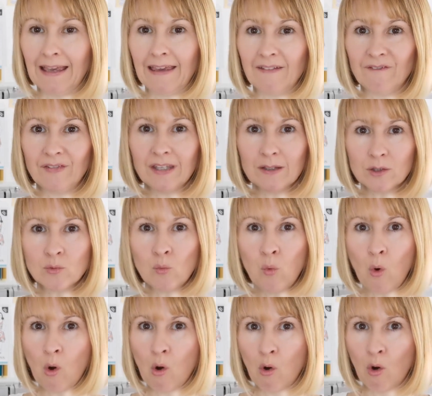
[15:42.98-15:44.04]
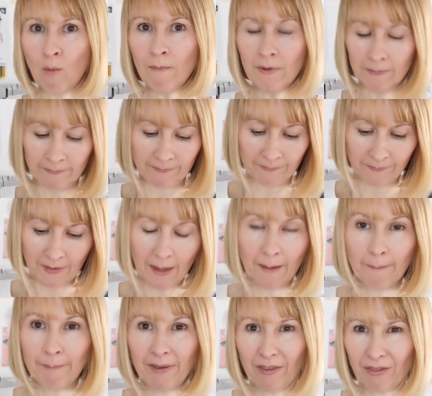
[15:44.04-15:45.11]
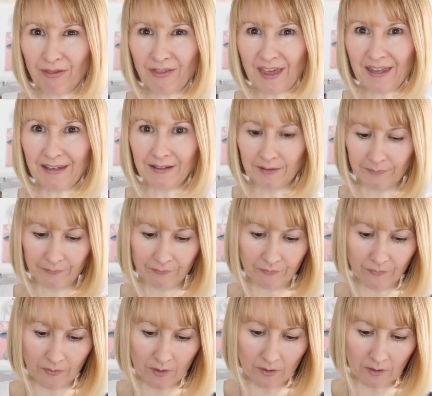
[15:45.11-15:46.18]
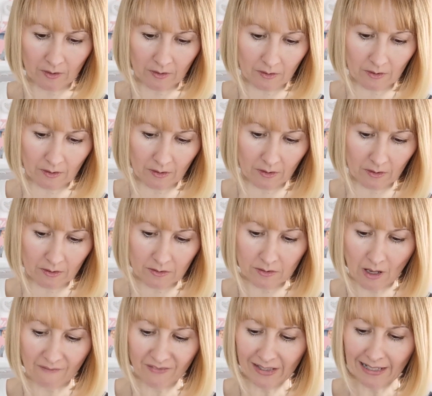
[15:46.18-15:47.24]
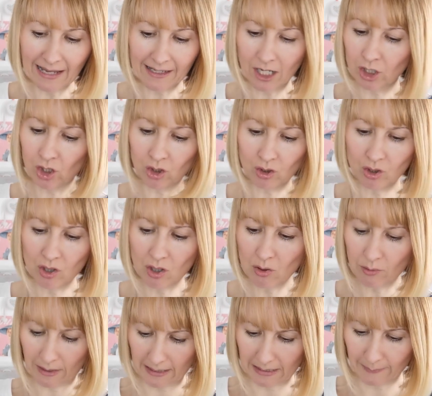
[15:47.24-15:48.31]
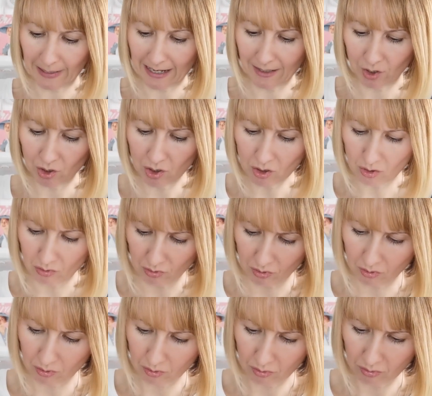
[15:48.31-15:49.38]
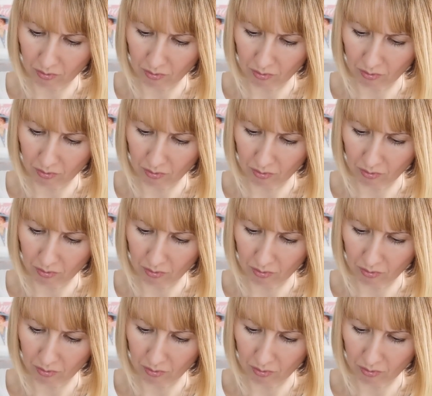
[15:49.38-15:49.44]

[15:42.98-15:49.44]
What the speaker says: It feels warm but thin. So I feel like I should know this, but I don't.